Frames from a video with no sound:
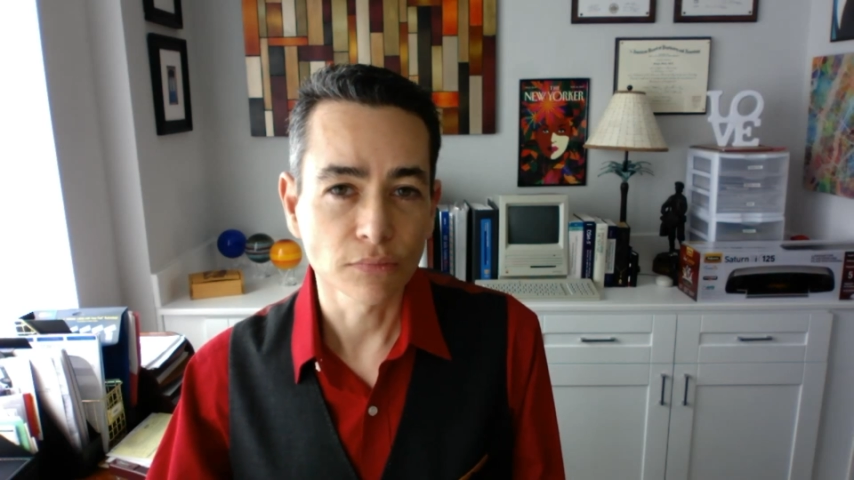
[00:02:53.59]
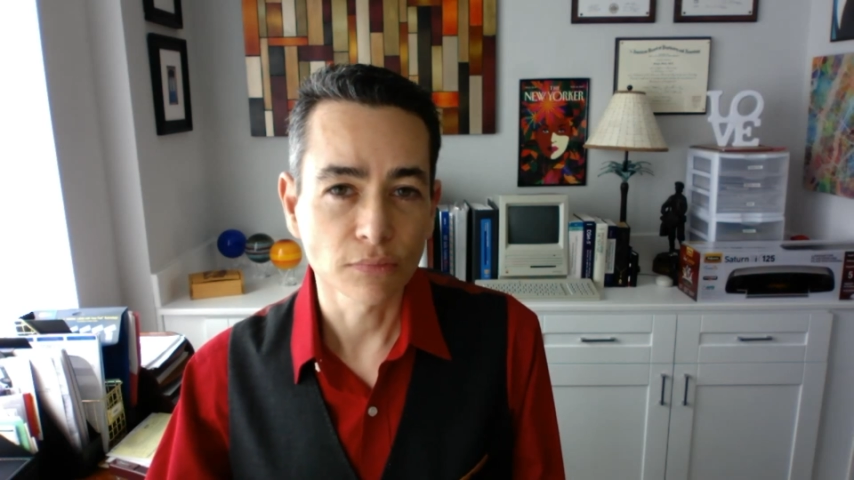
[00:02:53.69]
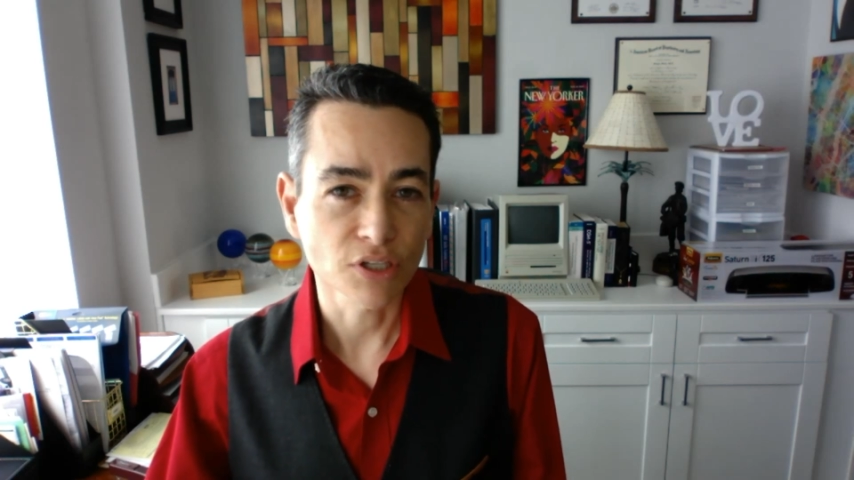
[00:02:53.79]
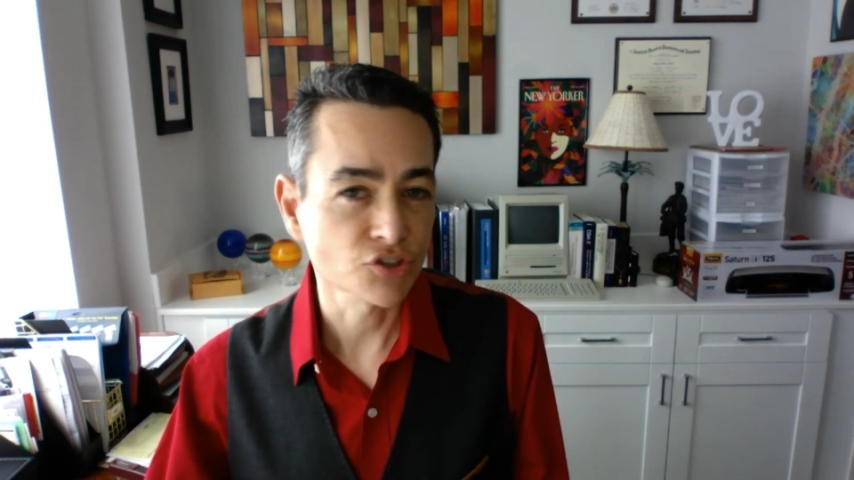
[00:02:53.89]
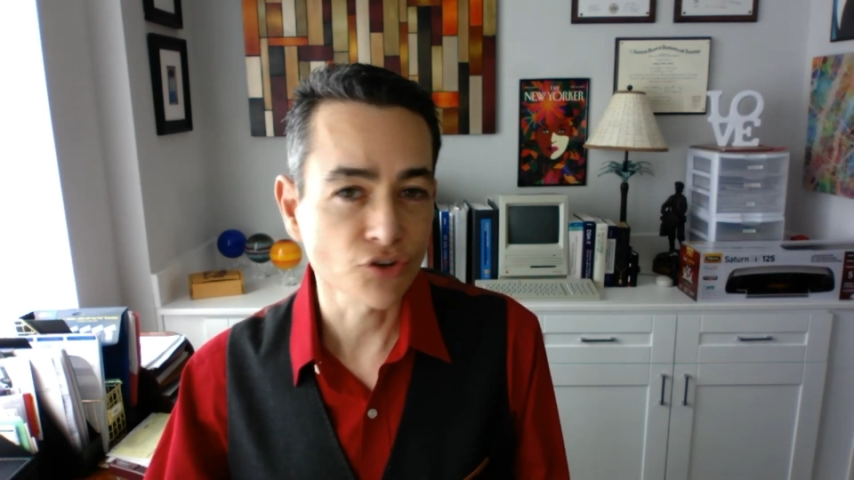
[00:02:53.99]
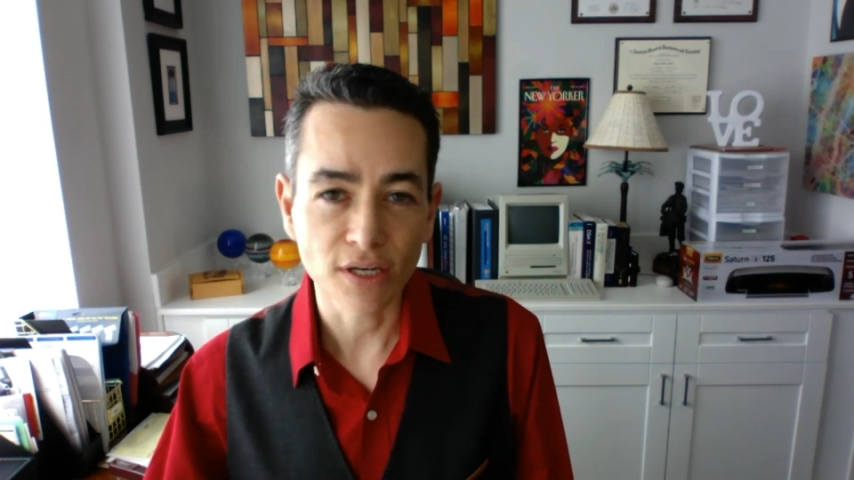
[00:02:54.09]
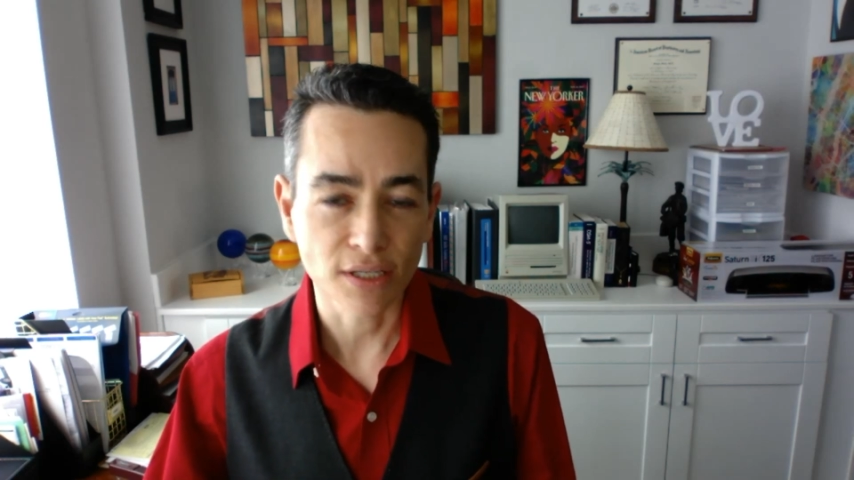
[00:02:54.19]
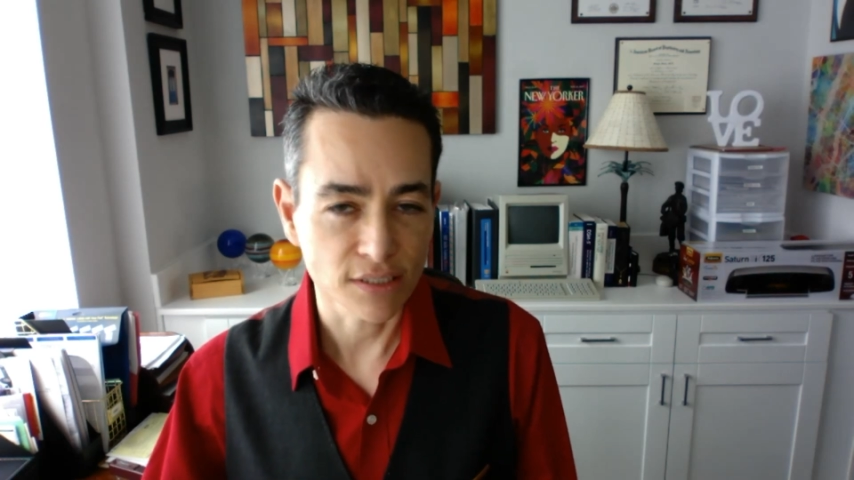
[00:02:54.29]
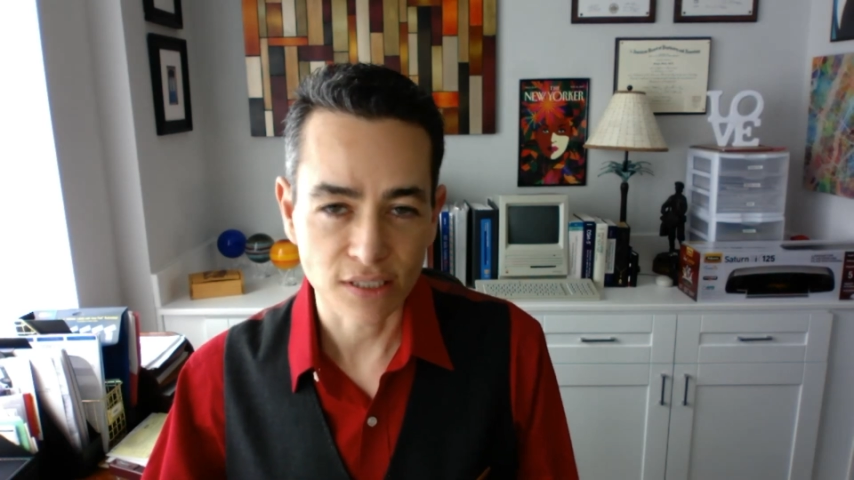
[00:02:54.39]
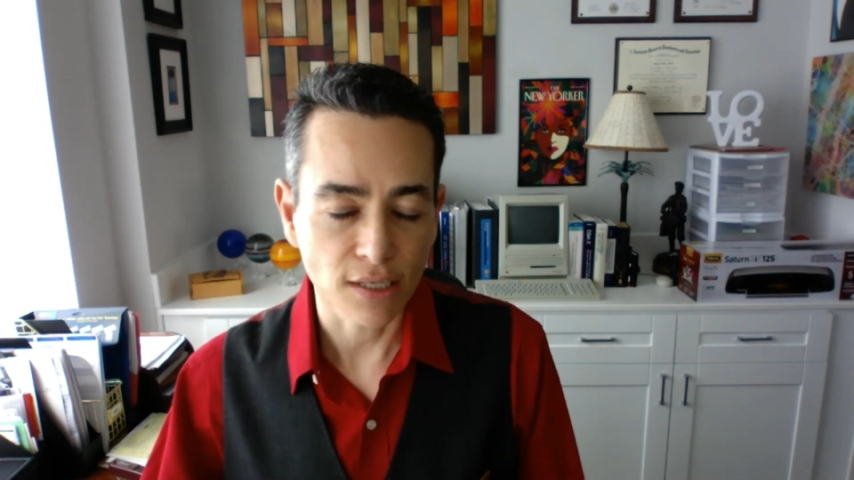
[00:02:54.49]

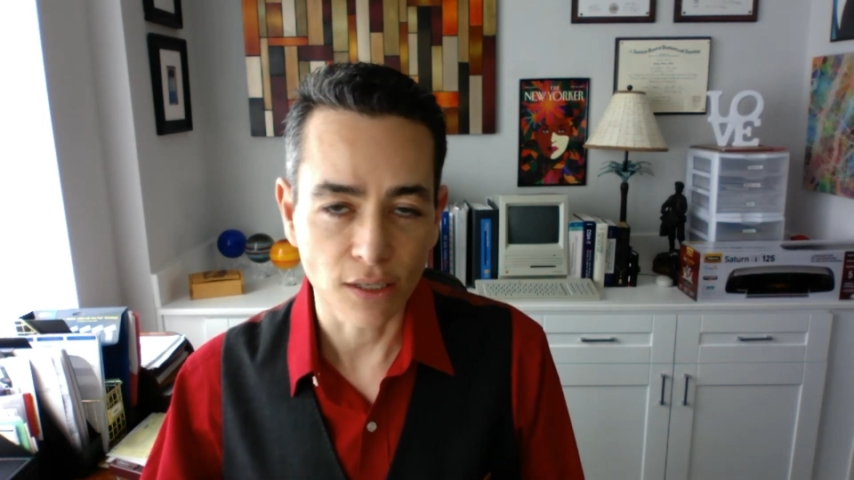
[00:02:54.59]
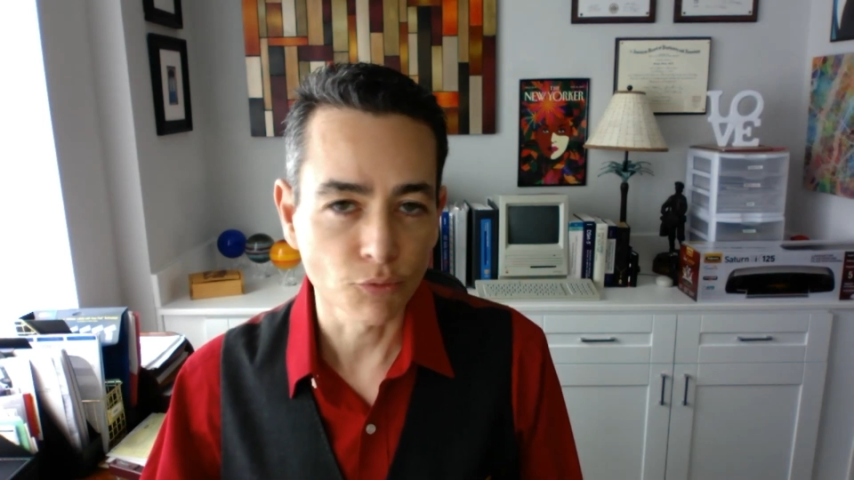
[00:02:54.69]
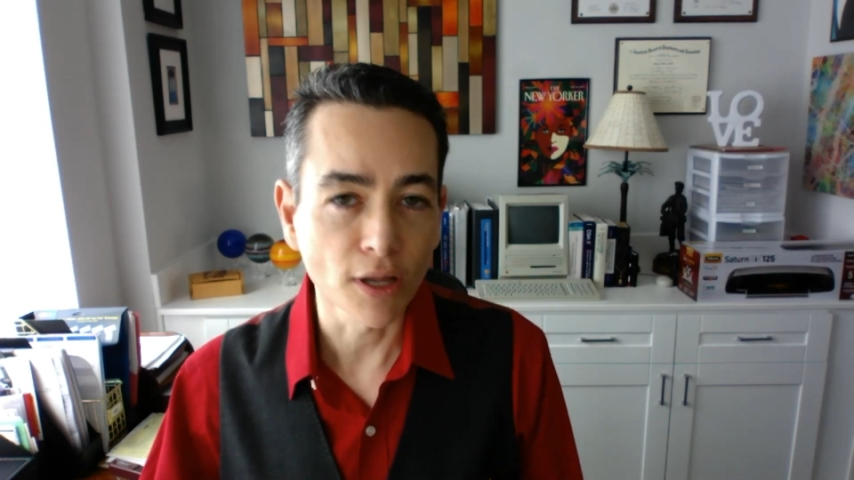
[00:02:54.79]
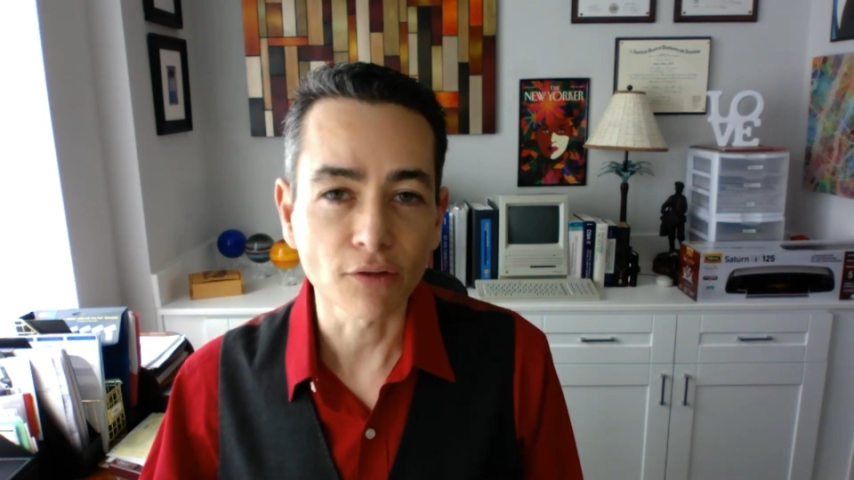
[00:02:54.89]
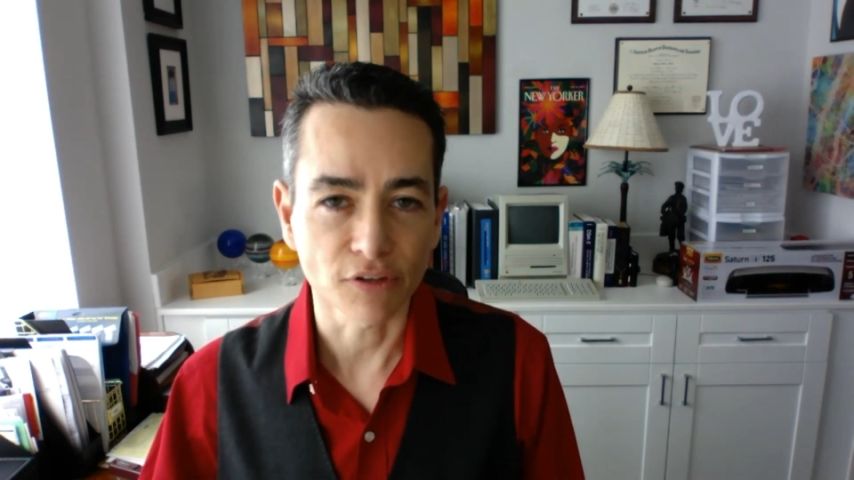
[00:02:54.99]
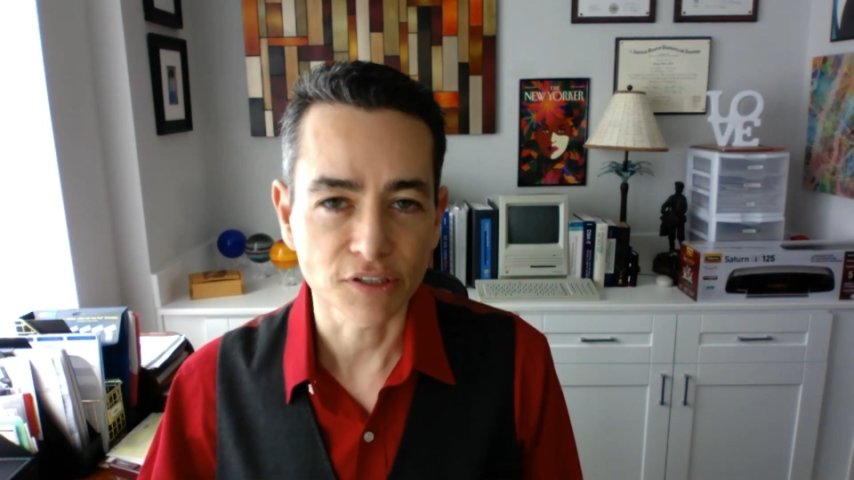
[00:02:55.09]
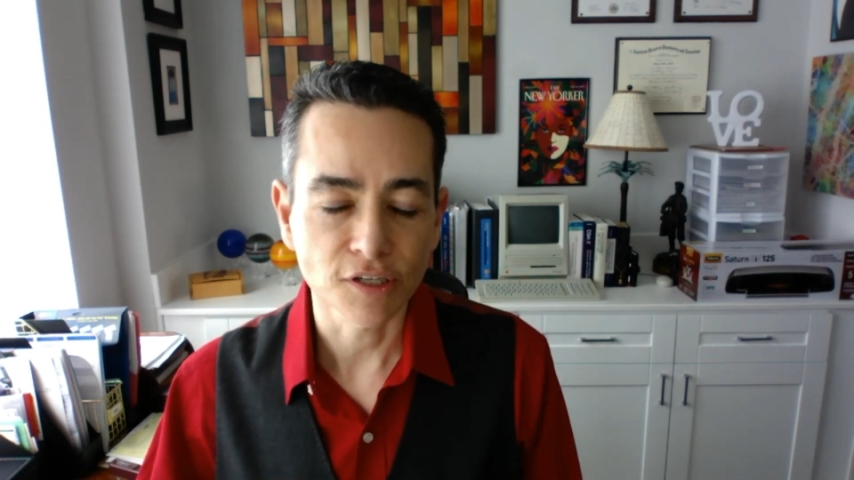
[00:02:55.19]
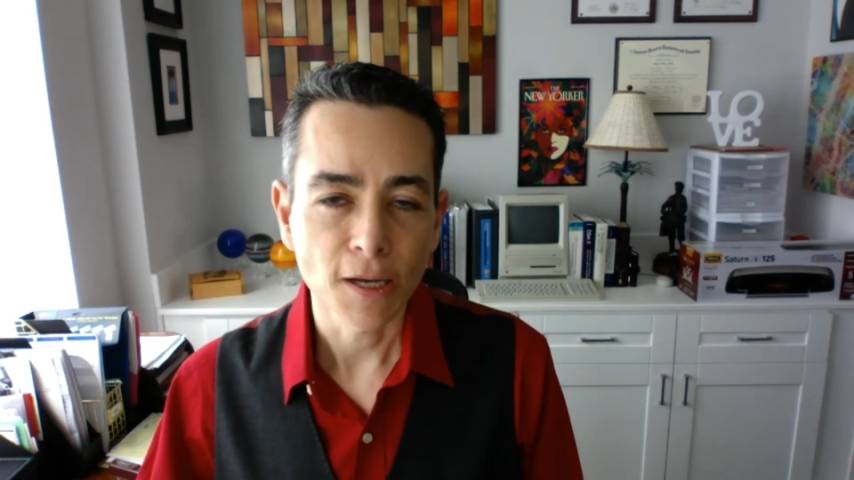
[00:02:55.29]
extraneous, irrelevant.